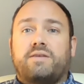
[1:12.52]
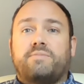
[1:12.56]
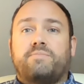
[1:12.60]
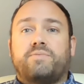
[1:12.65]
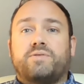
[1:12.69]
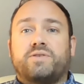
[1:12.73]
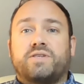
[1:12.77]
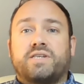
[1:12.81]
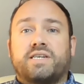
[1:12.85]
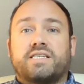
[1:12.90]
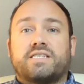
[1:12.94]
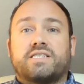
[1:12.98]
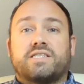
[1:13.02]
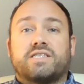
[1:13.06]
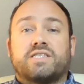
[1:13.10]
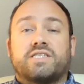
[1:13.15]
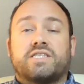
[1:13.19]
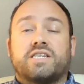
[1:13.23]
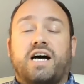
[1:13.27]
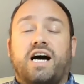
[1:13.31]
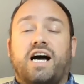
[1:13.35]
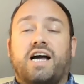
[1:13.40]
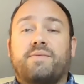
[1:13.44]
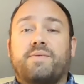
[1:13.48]
It predicts the
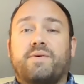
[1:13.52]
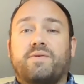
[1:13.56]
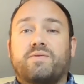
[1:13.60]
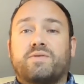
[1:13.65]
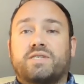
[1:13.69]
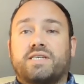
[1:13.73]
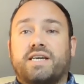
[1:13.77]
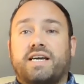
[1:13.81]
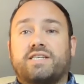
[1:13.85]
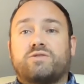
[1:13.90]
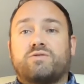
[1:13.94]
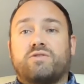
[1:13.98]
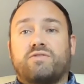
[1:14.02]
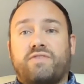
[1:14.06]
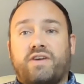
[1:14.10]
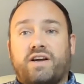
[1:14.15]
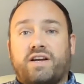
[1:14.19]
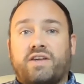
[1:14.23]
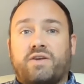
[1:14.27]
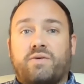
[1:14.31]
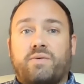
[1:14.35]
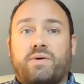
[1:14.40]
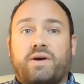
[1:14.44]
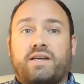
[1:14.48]
time it will take to
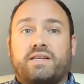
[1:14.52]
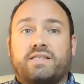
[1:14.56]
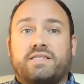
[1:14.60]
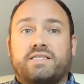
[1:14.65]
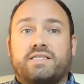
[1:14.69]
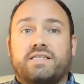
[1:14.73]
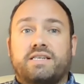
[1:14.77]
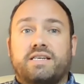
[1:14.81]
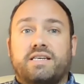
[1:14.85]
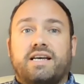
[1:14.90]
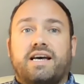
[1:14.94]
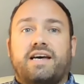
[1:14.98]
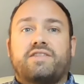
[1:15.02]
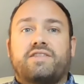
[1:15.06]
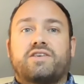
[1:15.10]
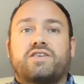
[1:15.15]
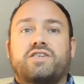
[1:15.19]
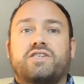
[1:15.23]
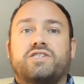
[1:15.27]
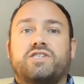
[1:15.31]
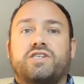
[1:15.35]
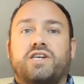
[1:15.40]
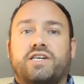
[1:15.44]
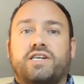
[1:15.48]
evacuate and the
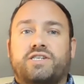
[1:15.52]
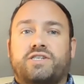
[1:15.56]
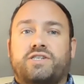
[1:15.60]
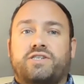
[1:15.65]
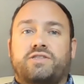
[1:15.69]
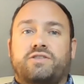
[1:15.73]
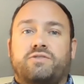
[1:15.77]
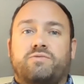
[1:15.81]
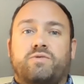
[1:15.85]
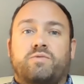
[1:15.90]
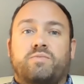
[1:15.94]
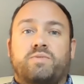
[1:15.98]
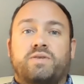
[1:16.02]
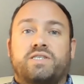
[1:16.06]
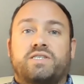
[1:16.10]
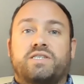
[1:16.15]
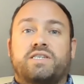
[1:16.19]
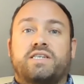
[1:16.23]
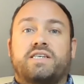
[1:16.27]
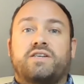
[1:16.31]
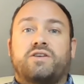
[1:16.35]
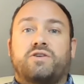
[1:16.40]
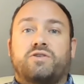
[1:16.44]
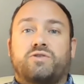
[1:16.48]
congestion that will be
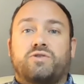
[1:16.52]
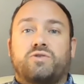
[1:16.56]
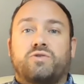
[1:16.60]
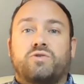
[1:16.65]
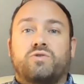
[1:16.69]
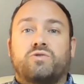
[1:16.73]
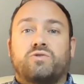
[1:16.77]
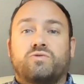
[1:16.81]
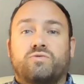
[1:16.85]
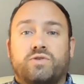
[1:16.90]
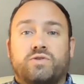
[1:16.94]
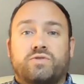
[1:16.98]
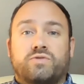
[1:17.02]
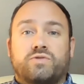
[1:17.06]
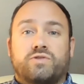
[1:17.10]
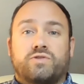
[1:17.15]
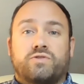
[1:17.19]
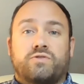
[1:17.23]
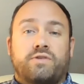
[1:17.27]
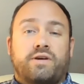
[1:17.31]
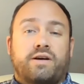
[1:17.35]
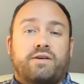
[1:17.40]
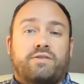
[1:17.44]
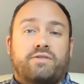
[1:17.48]
seen on all
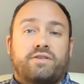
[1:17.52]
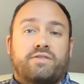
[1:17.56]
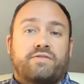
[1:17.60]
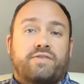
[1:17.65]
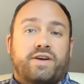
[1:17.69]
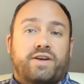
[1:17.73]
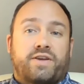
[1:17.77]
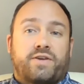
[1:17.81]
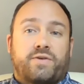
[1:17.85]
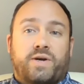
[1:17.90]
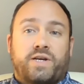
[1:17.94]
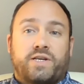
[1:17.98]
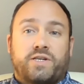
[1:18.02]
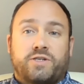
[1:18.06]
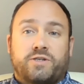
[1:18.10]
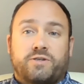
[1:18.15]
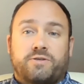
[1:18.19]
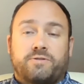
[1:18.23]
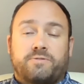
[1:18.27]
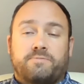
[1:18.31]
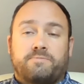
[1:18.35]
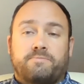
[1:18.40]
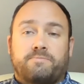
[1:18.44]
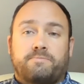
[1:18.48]
routes throughout the
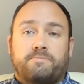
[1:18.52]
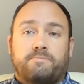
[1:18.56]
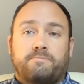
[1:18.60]
evacuation.